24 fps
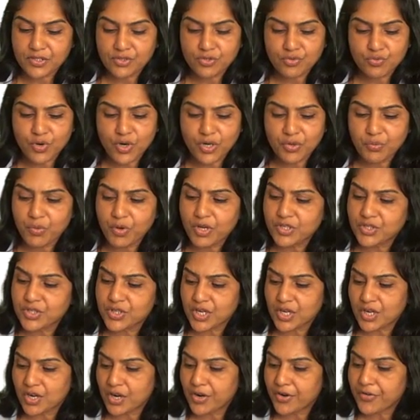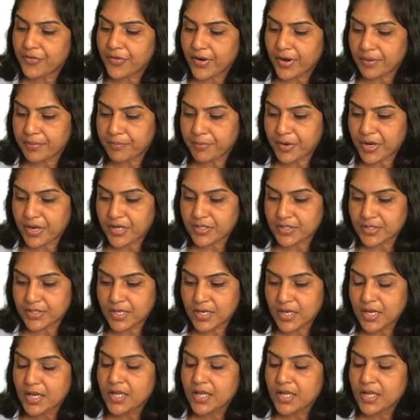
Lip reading: So what was the contract price?